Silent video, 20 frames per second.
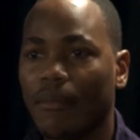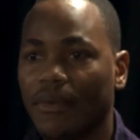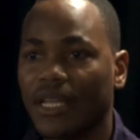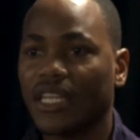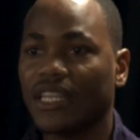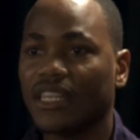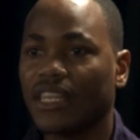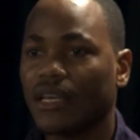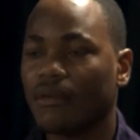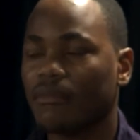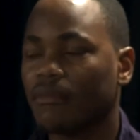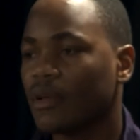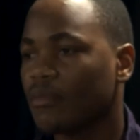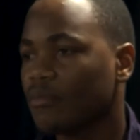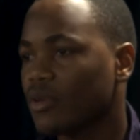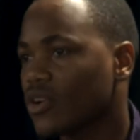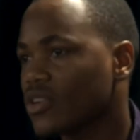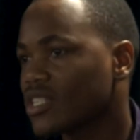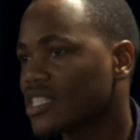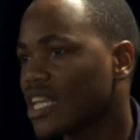in them?
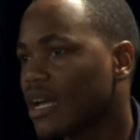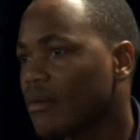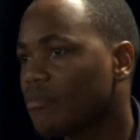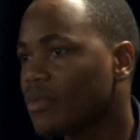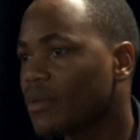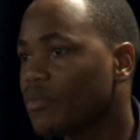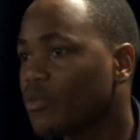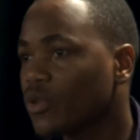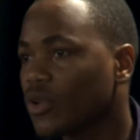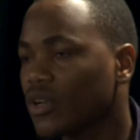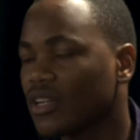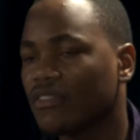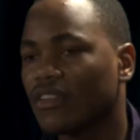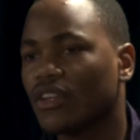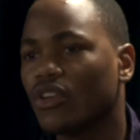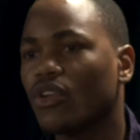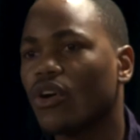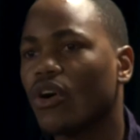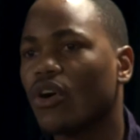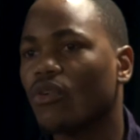Because some people don't
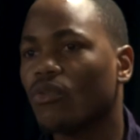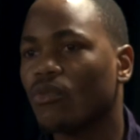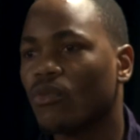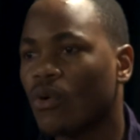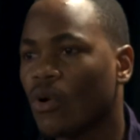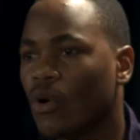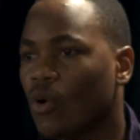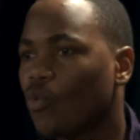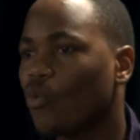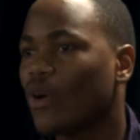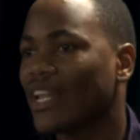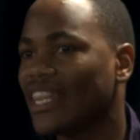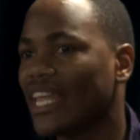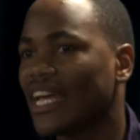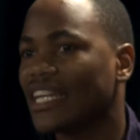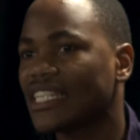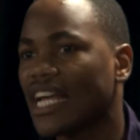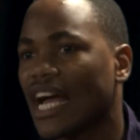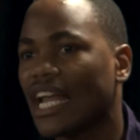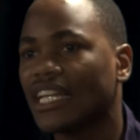even know what
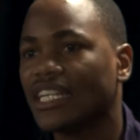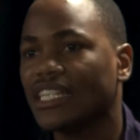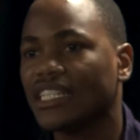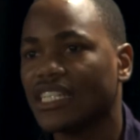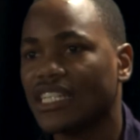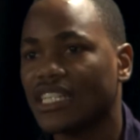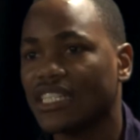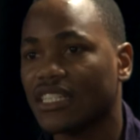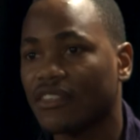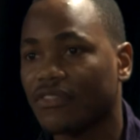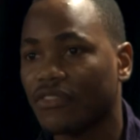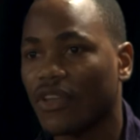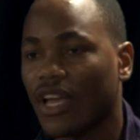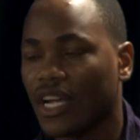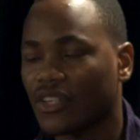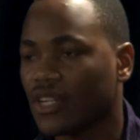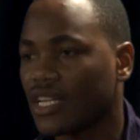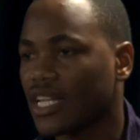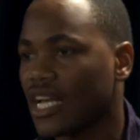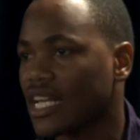their talent is if you
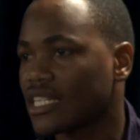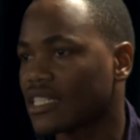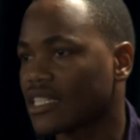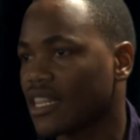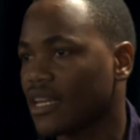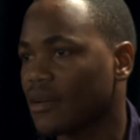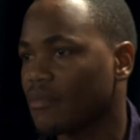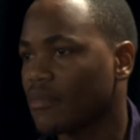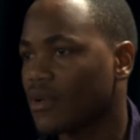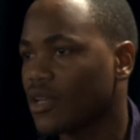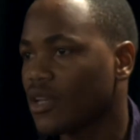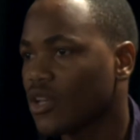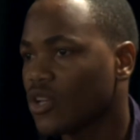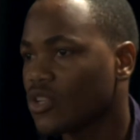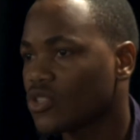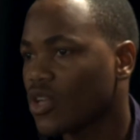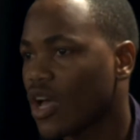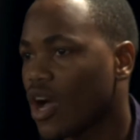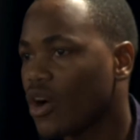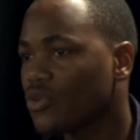actually ask them.
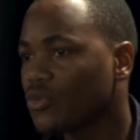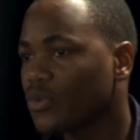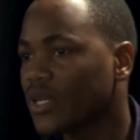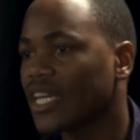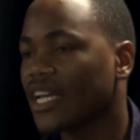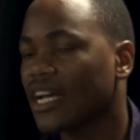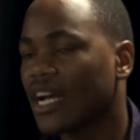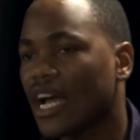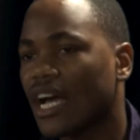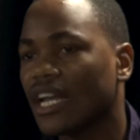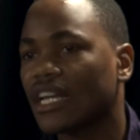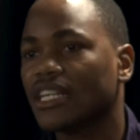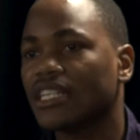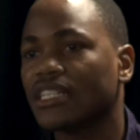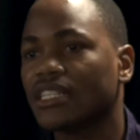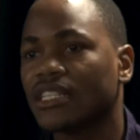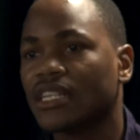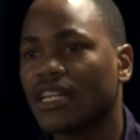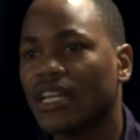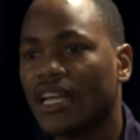So how do we
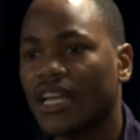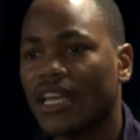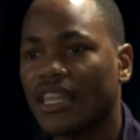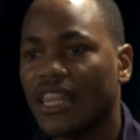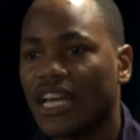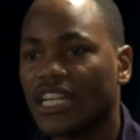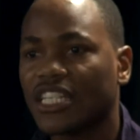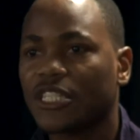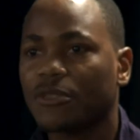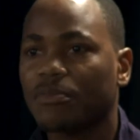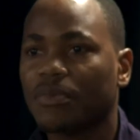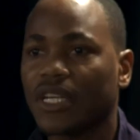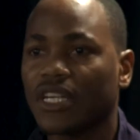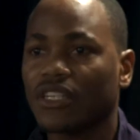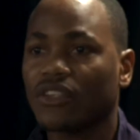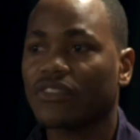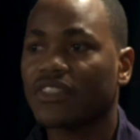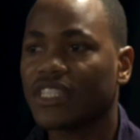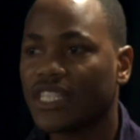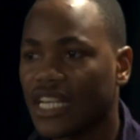encourage that
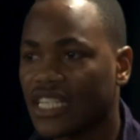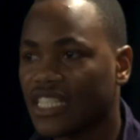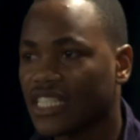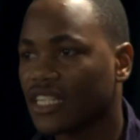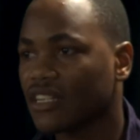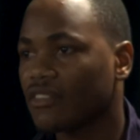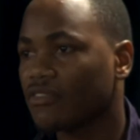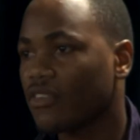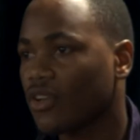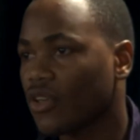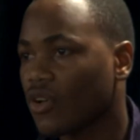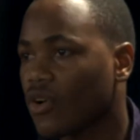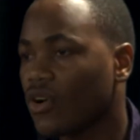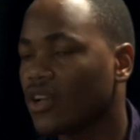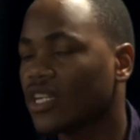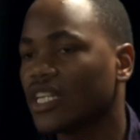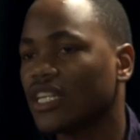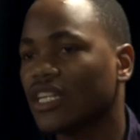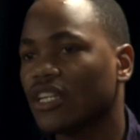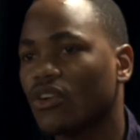spirit of searching for your
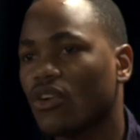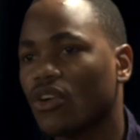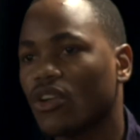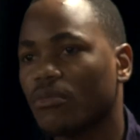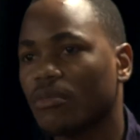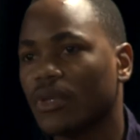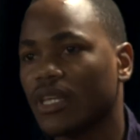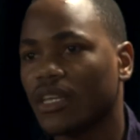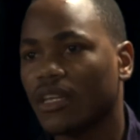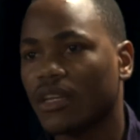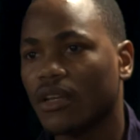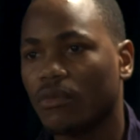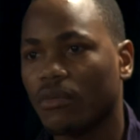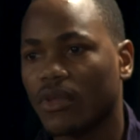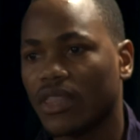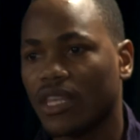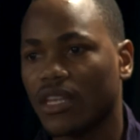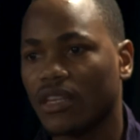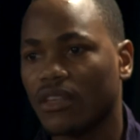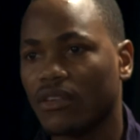golden economy
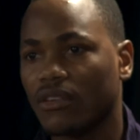within